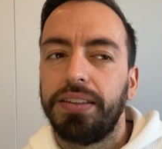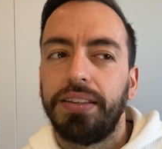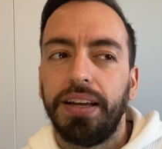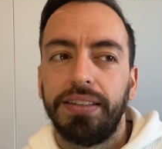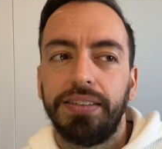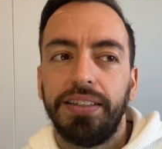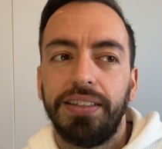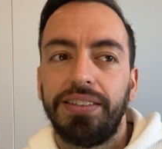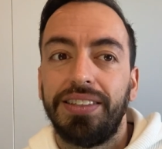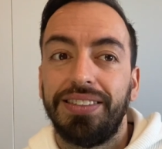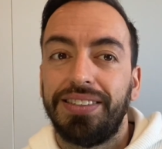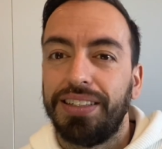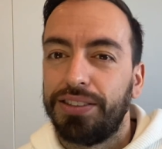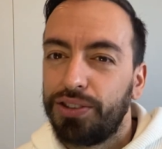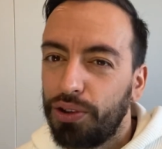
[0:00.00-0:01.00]
that this
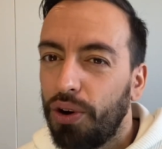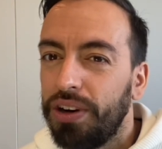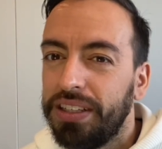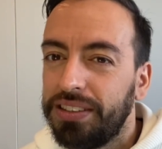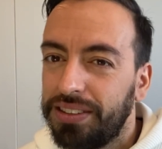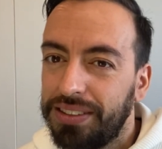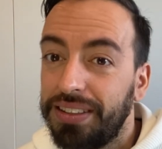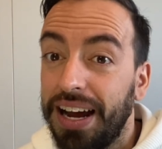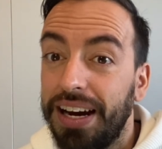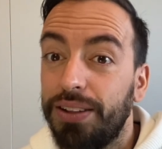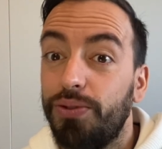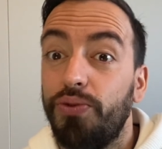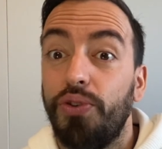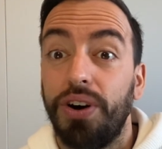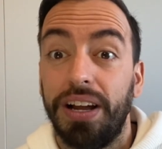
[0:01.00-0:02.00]
is a solid
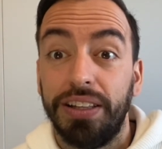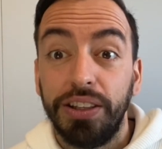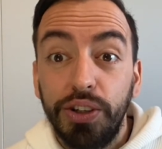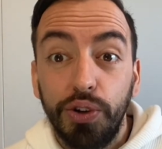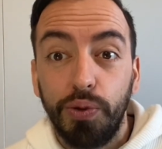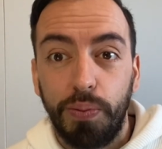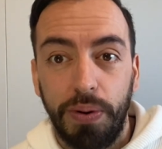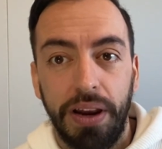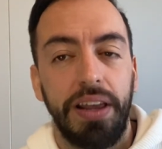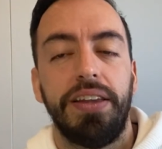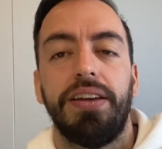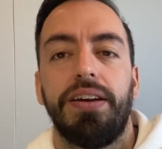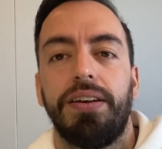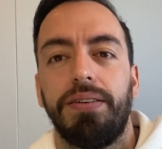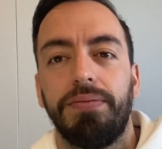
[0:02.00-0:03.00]
start for a new
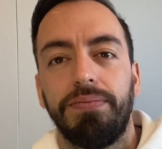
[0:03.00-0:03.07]
player.